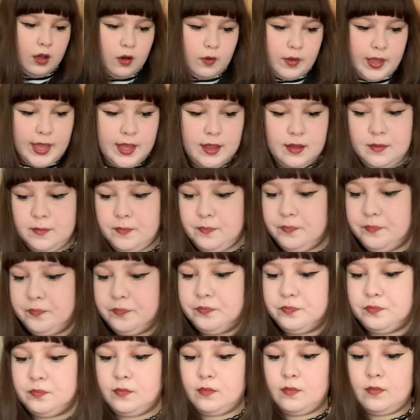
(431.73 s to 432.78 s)
okay.
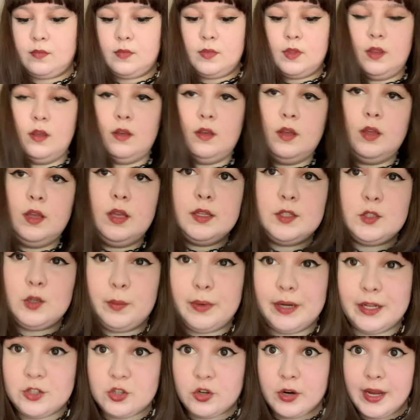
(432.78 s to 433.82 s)
So I'm
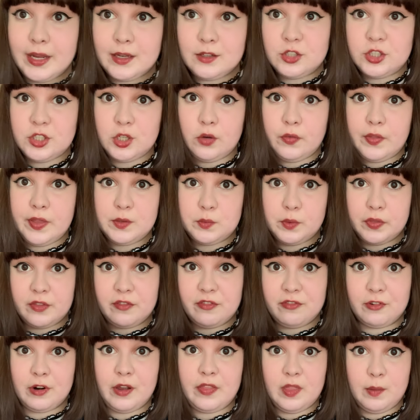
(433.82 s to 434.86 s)
gonna try and show these with the
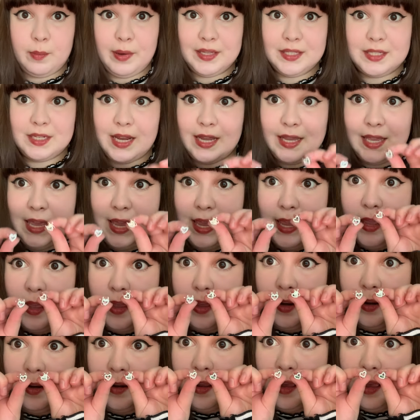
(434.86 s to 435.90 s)
front the best I
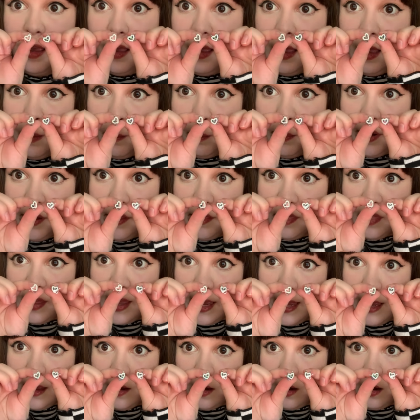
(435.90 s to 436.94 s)
can but
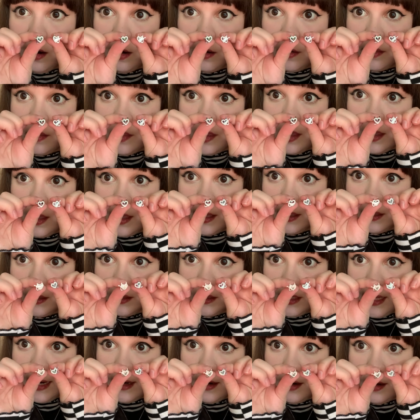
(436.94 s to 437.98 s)
they are the
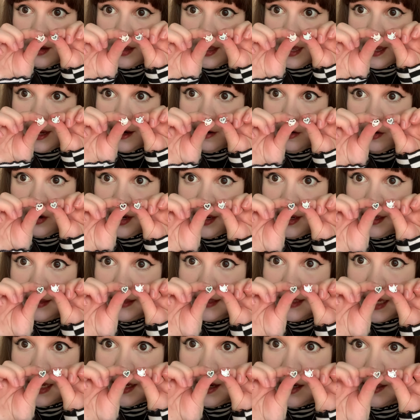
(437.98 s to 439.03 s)
Elita earrings.
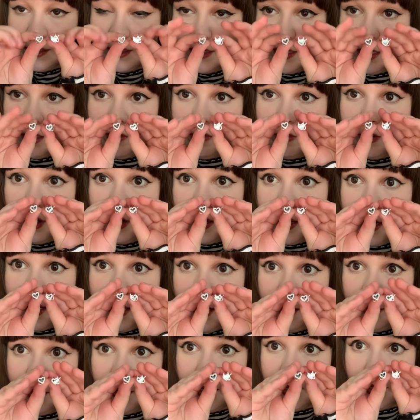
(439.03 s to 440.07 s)
I got silver
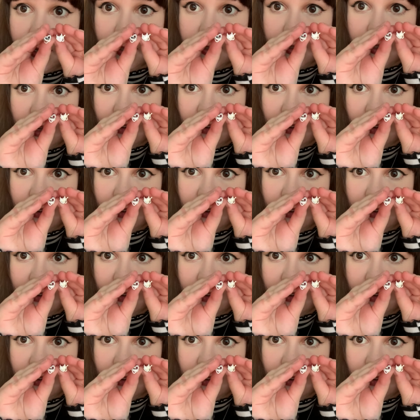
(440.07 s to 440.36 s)
again because I